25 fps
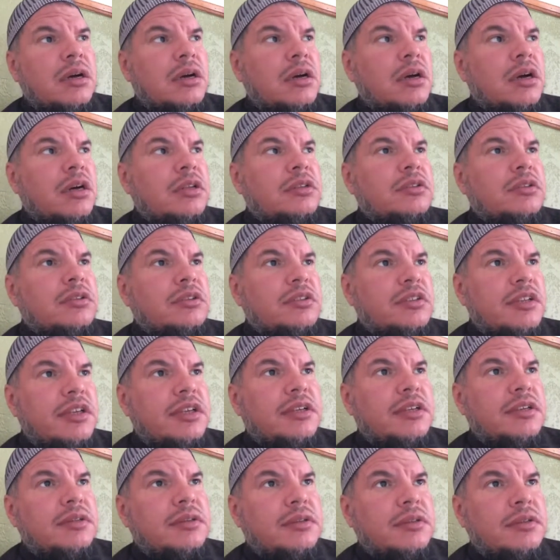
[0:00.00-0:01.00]

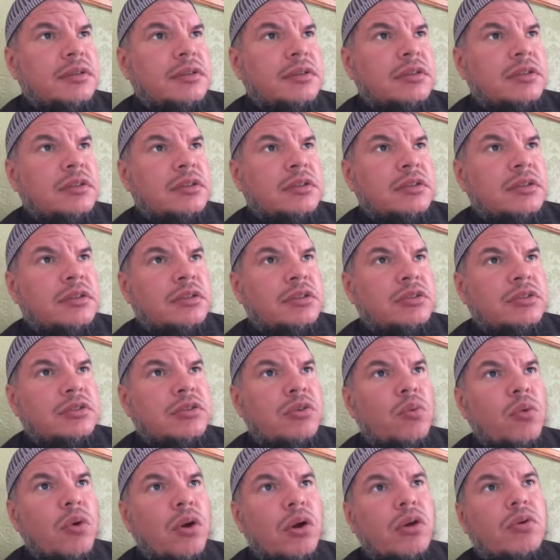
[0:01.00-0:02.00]
undertaken to
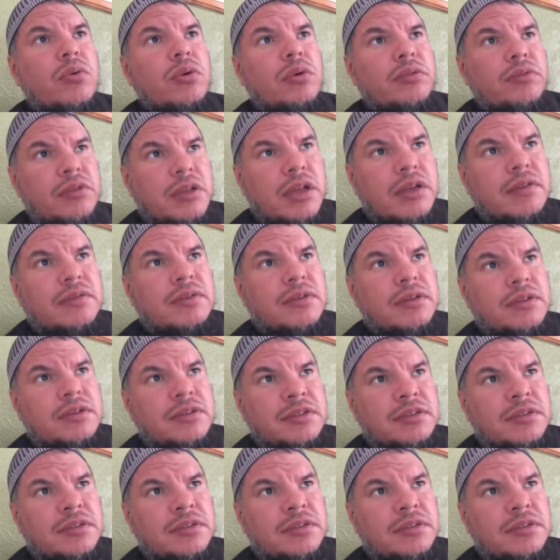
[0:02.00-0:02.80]
work with the evidence.